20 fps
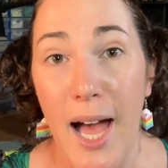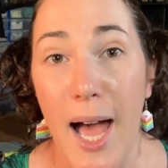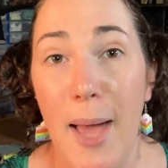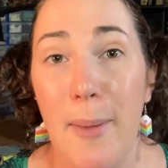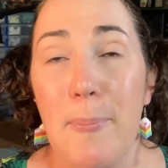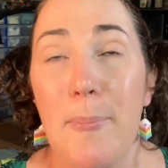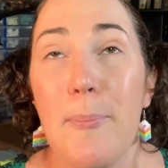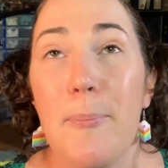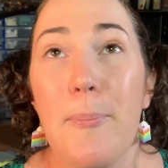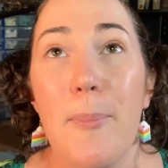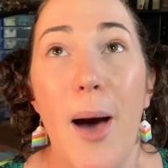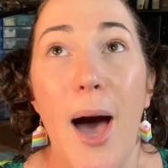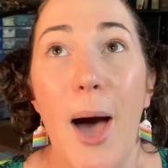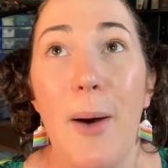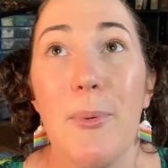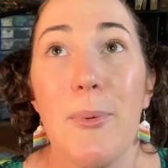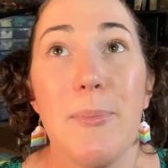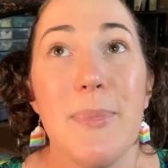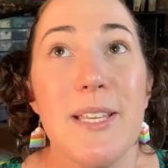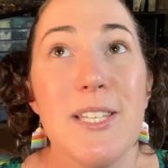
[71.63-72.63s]
I
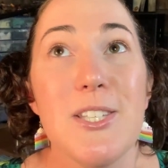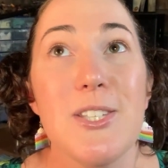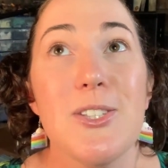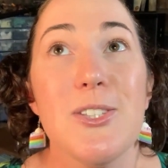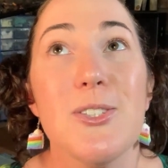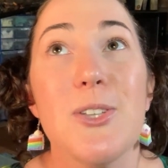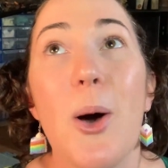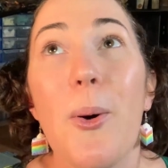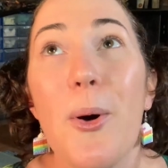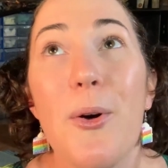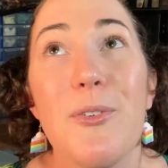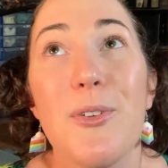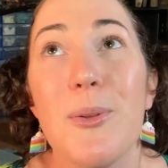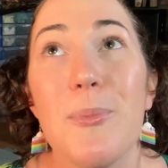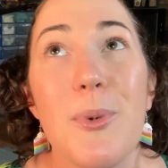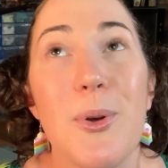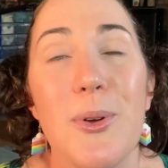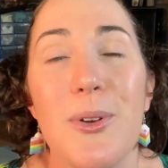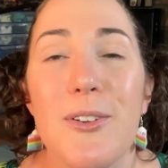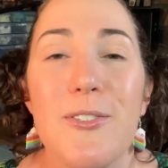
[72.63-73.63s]
would be so over the
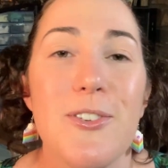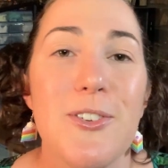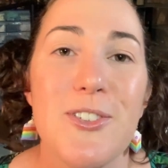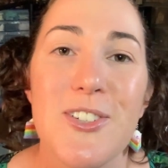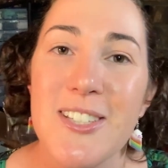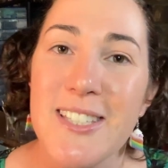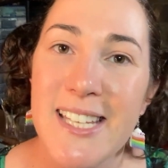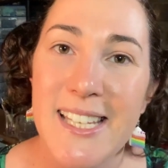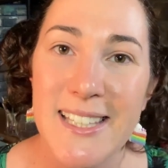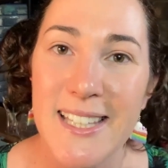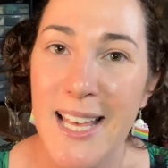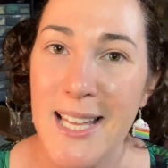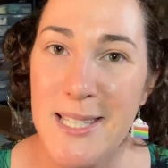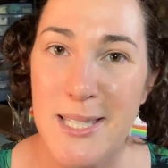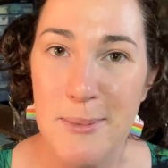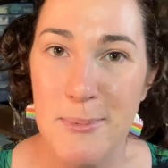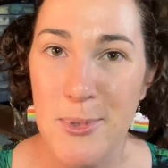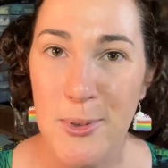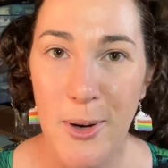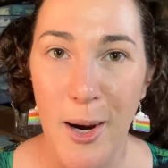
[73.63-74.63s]
moon if you just hit that
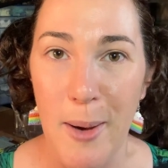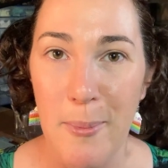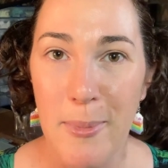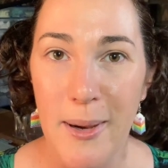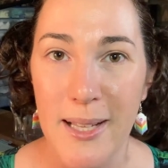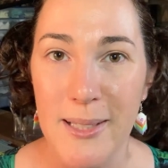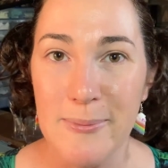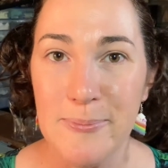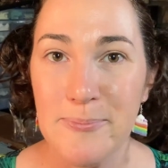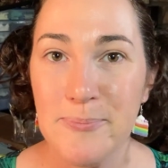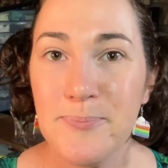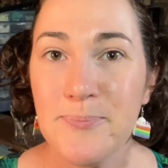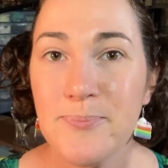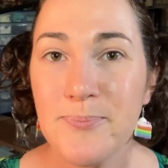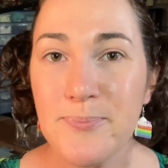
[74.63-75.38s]
subscribe button.